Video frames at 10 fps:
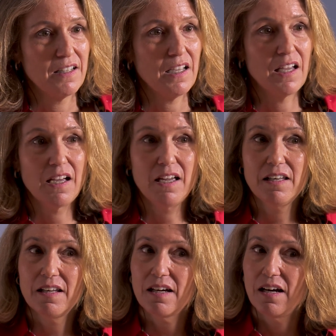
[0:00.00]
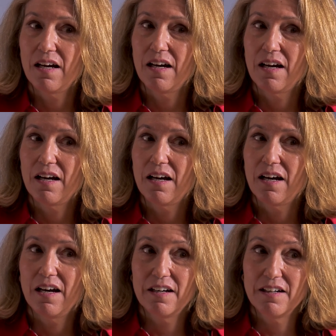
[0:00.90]
And
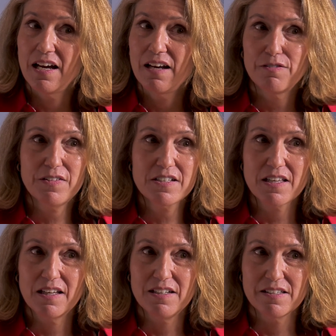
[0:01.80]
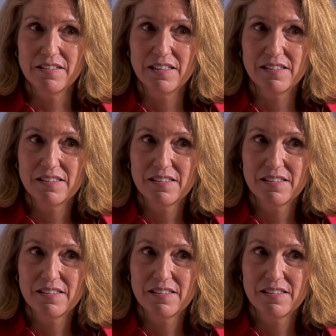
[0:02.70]
I don't know how to fix that easily.